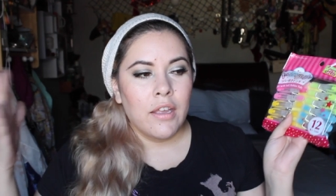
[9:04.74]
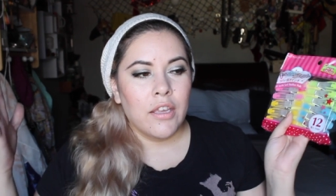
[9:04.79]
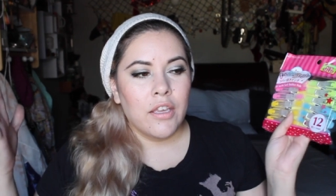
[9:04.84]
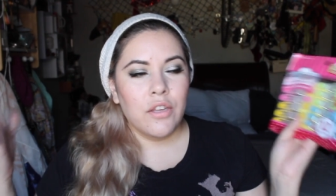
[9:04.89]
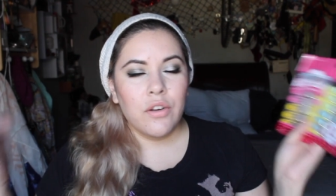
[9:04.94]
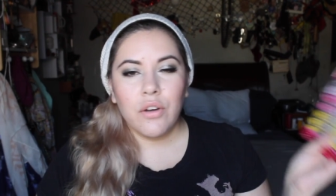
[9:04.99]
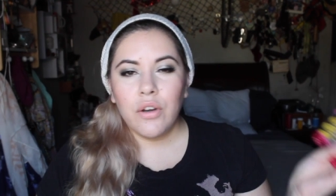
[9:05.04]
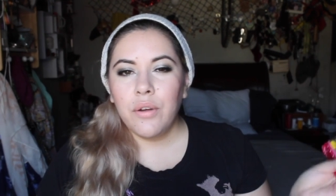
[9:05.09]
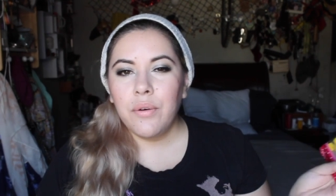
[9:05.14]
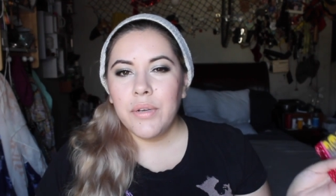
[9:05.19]

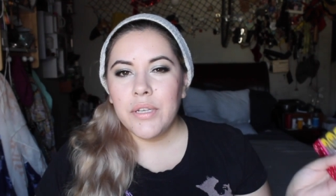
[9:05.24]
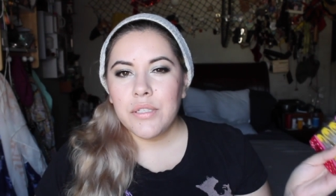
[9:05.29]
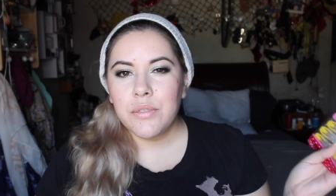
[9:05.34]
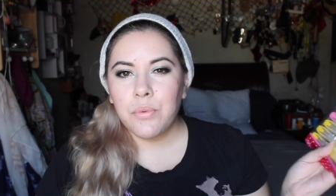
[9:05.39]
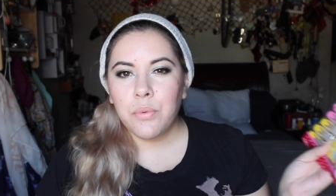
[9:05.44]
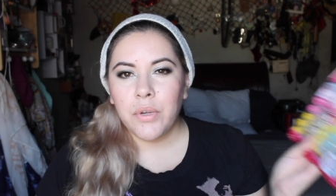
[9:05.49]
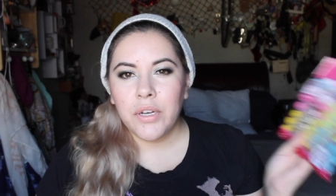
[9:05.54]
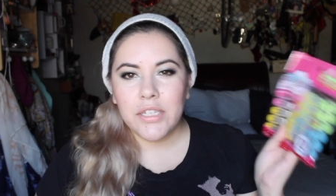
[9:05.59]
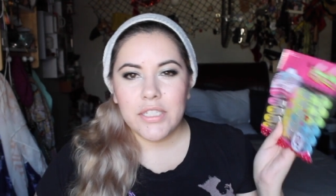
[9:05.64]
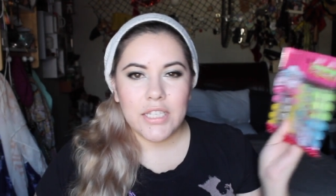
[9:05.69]
you don't
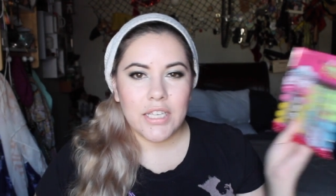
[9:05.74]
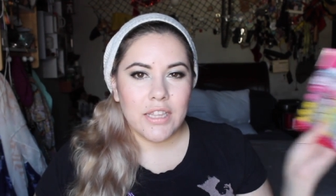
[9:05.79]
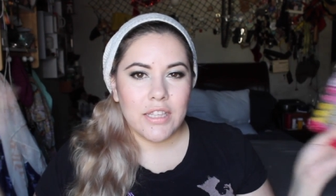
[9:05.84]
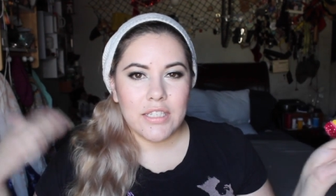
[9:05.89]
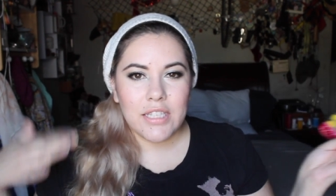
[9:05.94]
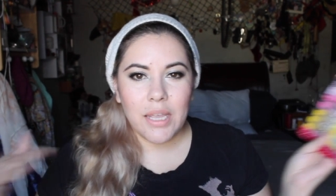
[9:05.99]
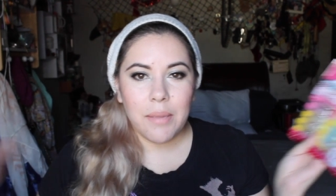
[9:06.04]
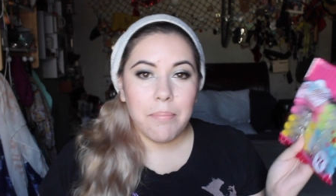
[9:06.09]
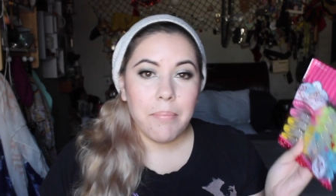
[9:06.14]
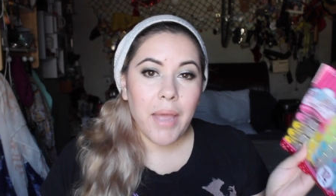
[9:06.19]
always want to see
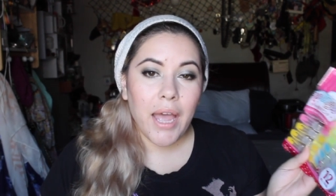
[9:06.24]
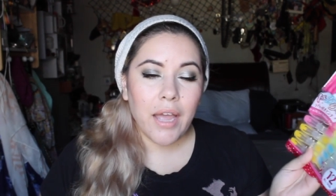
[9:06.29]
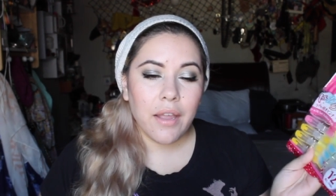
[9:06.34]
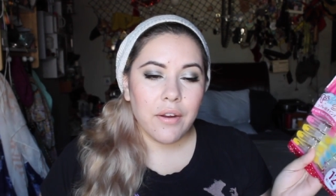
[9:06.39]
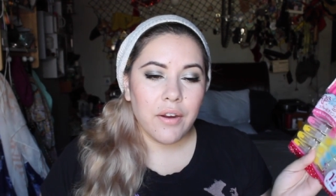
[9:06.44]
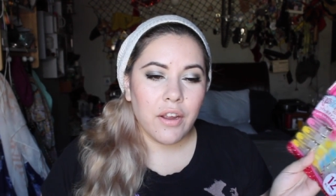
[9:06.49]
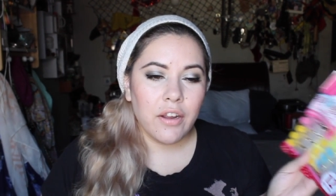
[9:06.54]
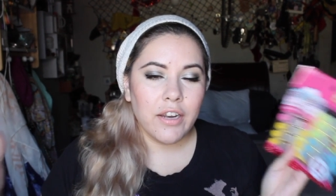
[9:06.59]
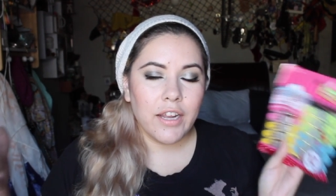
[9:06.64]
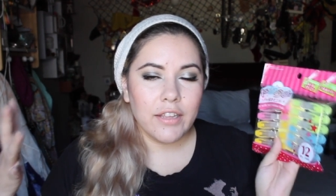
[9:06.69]
the same
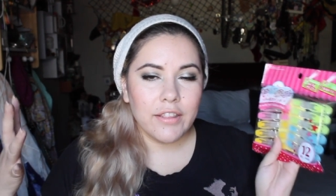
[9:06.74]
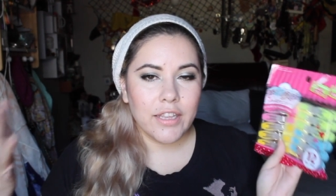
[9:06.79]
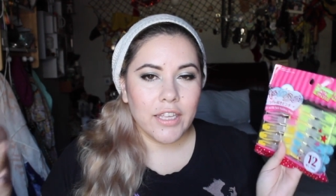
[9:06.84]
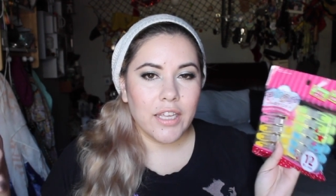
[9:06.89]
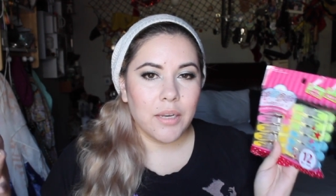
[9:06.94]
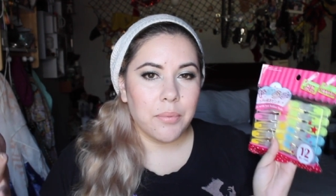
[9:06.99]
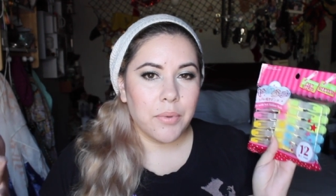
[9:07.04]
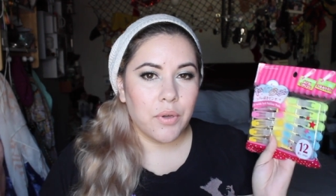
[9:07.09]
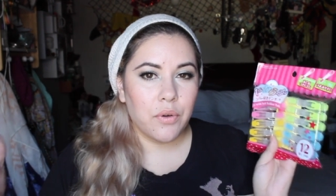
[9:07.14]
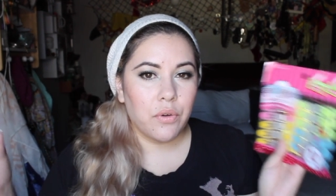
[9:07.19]
background. I
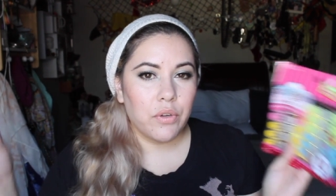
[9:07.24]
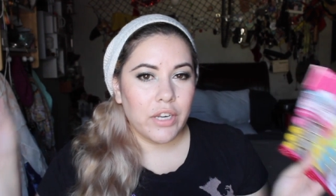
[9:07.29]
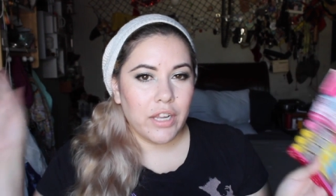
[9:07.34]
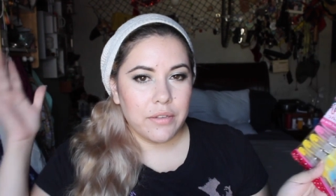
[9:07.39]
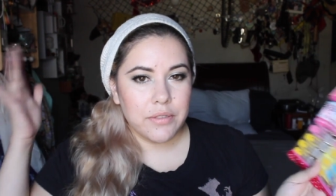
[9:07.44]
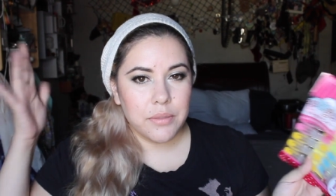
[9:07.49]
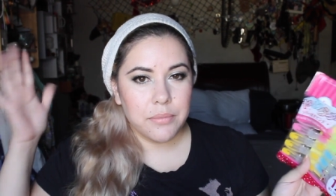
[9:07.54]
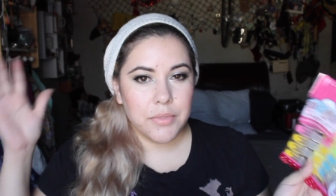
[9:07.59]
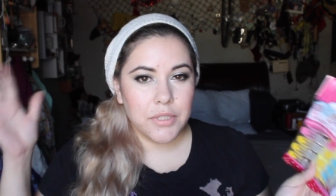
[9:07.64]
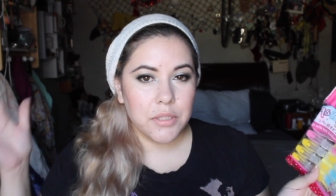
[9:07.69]
think it'd be cool to
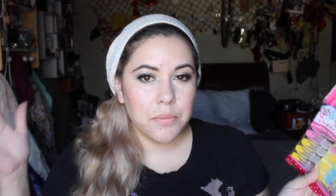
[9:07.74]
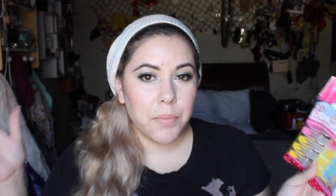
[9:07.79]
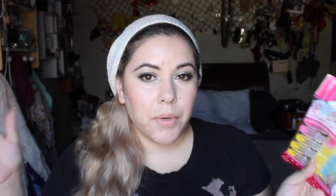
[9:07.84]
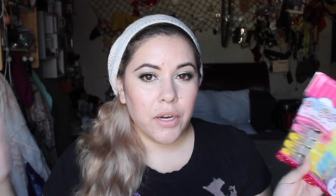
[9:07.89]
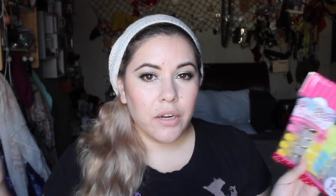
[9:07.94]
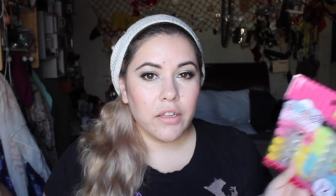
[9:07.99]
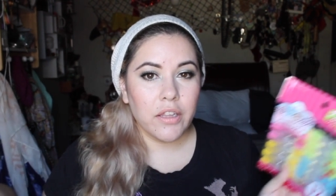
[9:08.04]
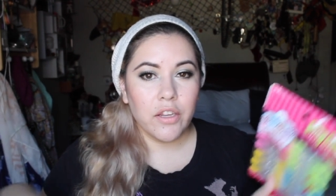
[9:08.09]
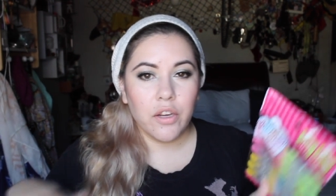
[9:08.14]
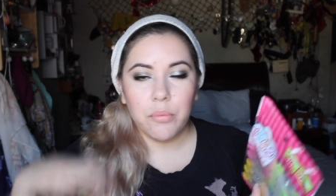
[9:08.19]
have something
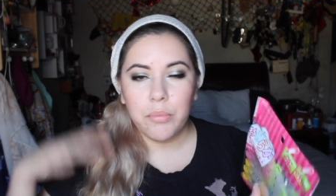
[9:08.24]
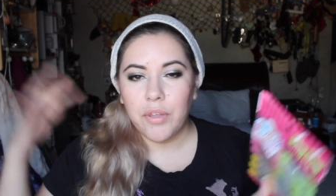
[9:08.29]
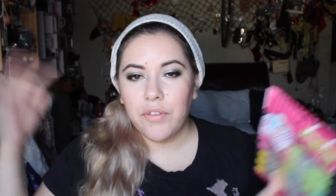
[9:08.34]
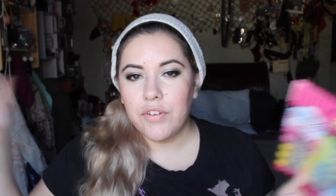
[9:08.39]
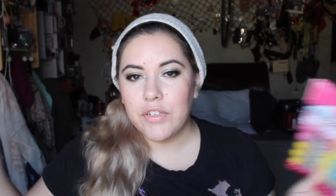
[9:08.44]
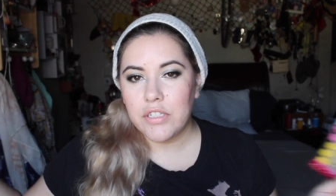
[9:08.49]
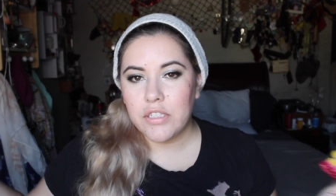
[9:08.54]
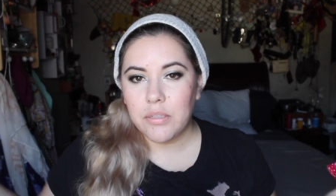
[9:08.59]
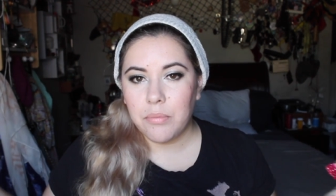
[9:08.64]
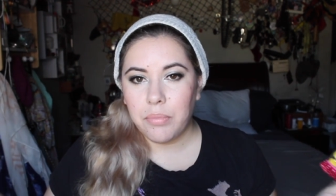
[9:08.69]
sparkly, or
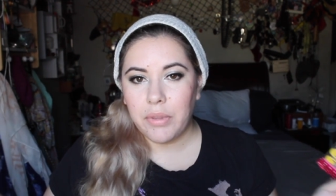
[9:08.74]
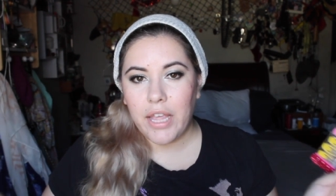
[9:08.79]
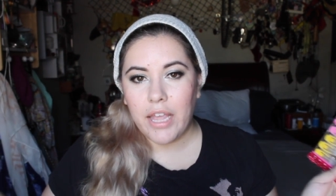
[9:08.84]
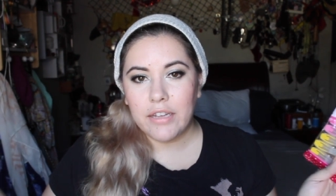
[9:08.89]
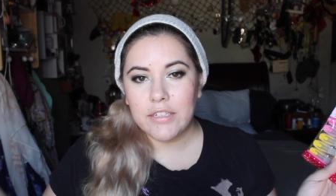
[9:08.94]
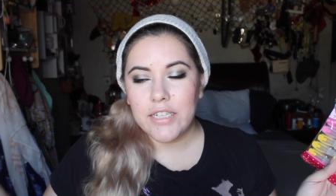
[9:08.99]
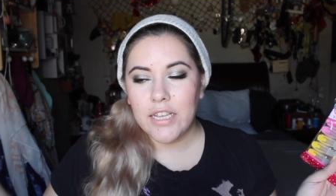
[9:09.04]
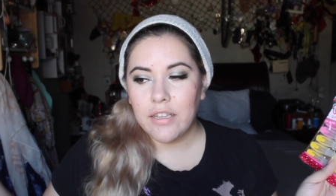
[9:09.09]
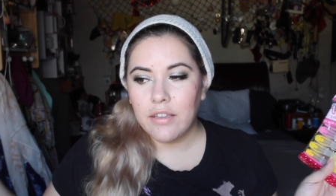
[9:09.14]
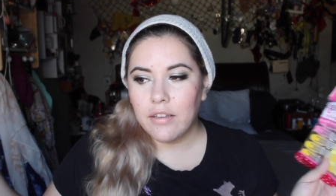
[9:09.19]
maybe just a
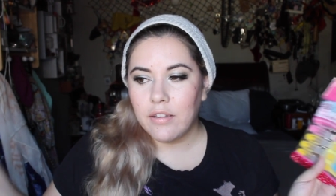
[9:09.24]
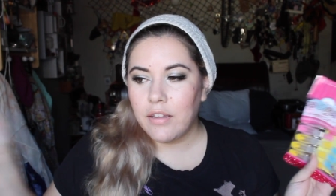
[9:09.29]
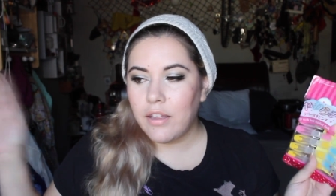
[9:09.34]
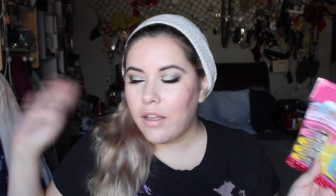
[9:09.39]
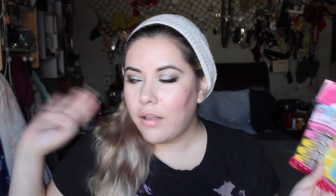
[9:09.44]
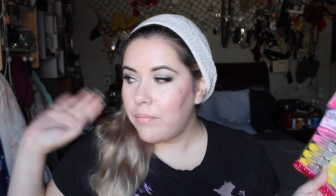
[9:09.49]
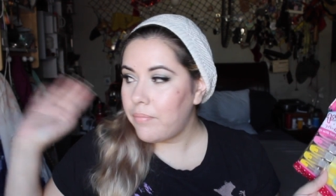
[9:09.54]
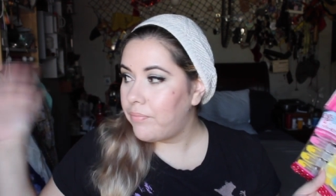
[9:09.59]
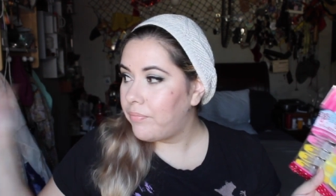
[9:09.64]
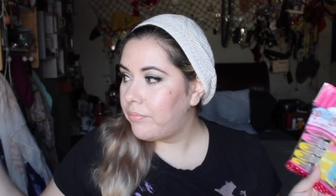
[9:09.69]
black
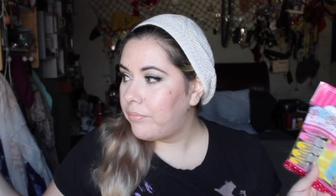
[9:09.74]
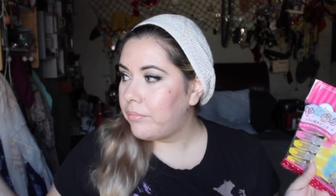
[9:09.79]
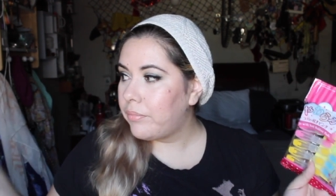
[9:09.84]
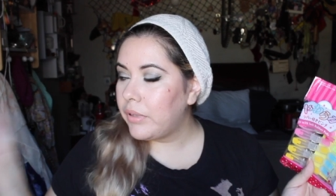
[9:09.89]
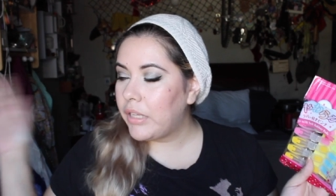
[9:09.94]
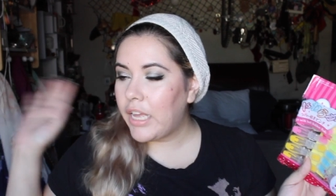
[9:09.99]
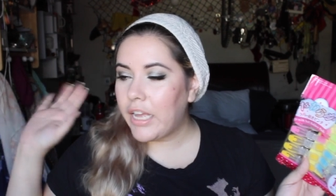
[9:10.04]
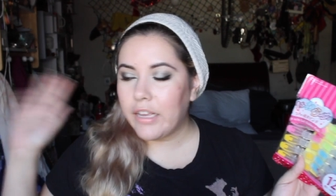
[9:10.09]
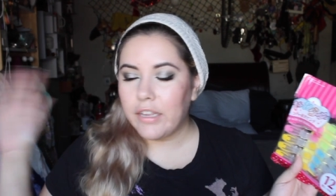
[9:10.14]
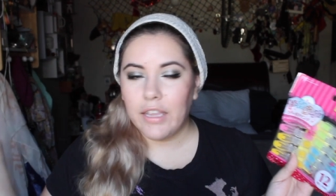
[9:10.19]

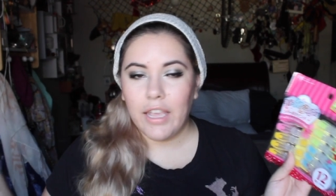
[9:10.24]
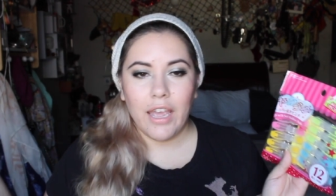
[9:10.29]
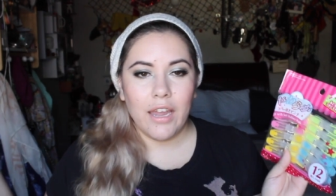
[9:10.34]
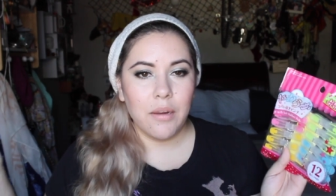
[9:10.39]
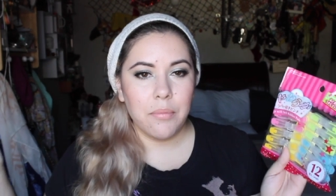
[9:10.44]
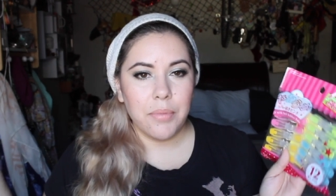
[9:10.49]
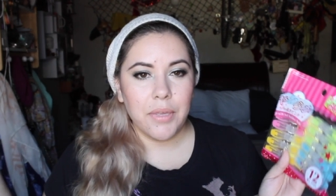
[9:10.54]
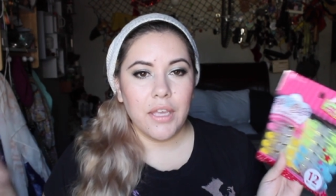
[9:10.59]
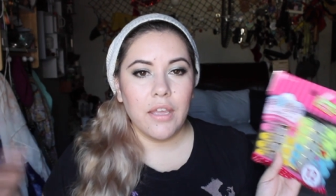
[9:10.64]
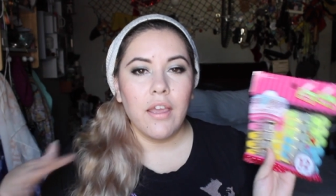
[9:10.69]

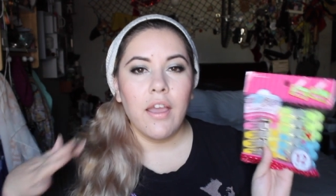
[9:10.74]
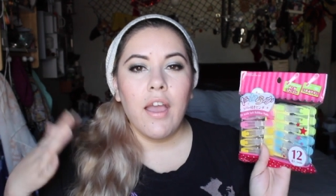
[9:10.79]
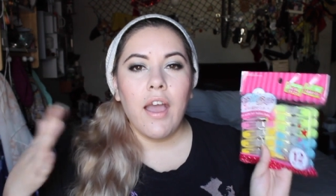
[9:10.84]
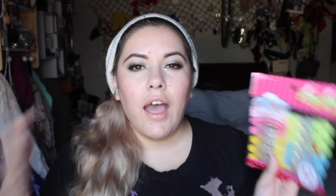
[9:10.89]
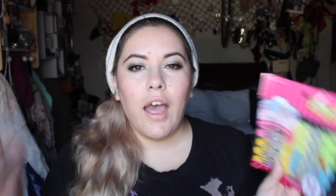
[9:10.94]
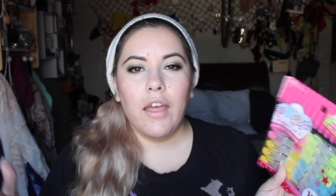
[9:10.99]
canopy.